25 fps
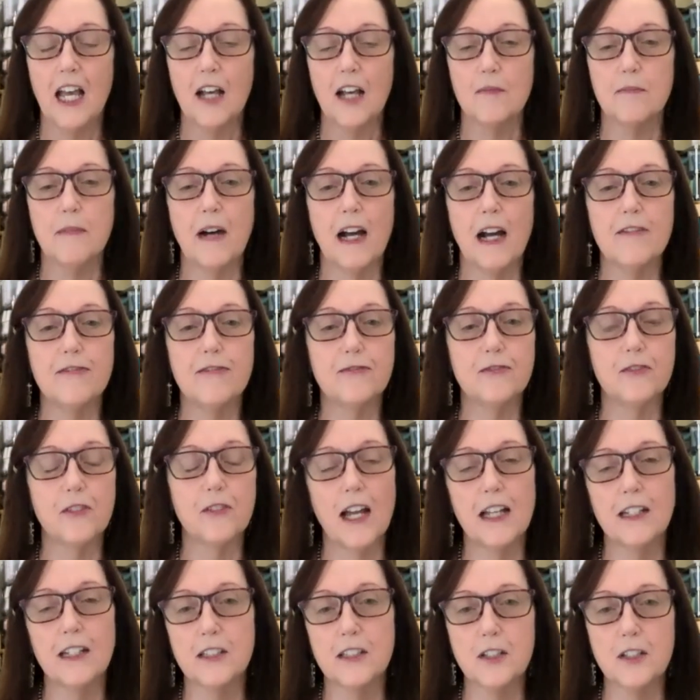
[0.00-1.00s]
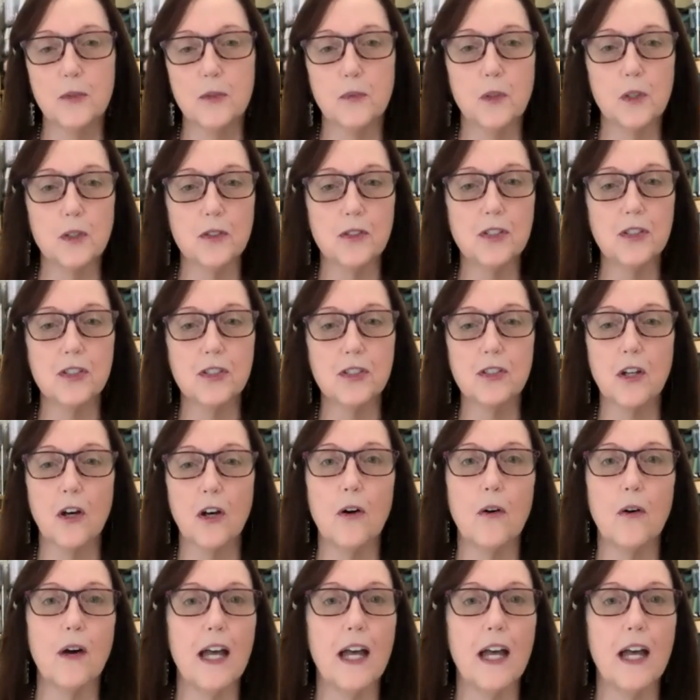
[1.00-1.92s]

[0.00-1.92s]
my friends were so